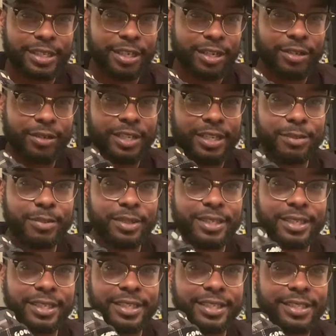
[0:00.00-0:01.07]
call that,
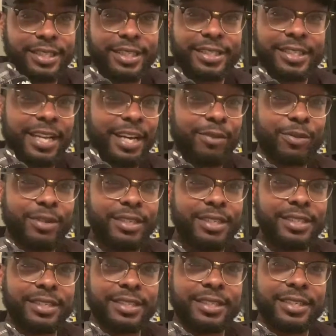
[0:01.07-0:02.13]
but it's it's not
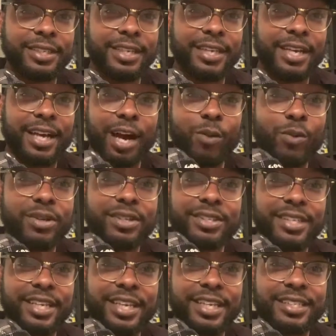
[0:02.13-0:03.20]
really I wouldn't
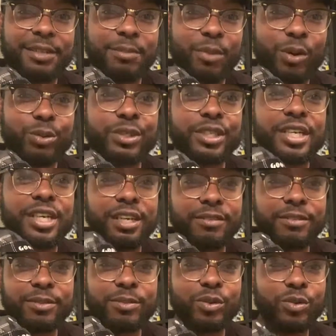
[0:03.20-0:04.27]
say it's the most
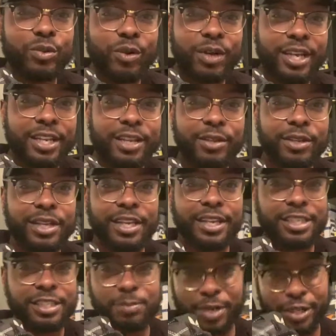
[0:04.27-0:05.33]
comfortable or any any
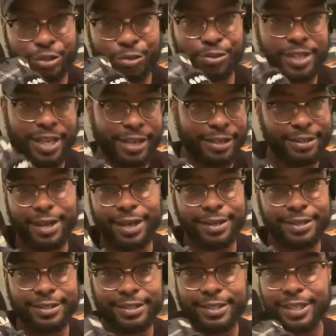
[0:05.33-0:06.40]
special
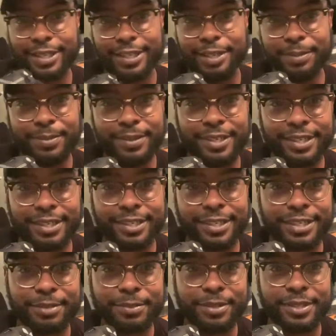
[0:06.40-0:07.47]
technology that they put into
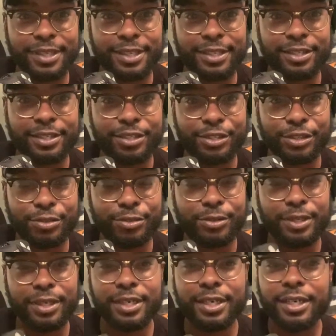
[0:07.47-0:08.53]
this particular shoe.
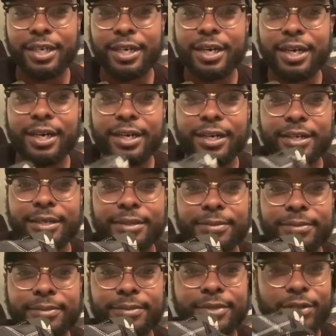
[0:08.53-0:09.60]

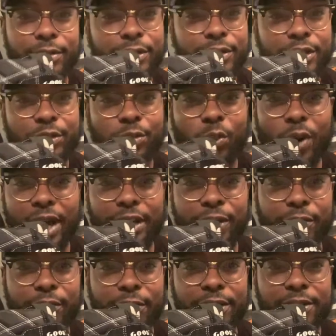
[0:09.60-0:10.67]
Um, so it's, it's white
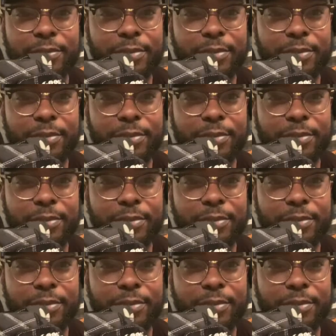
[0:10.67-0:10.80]
on the little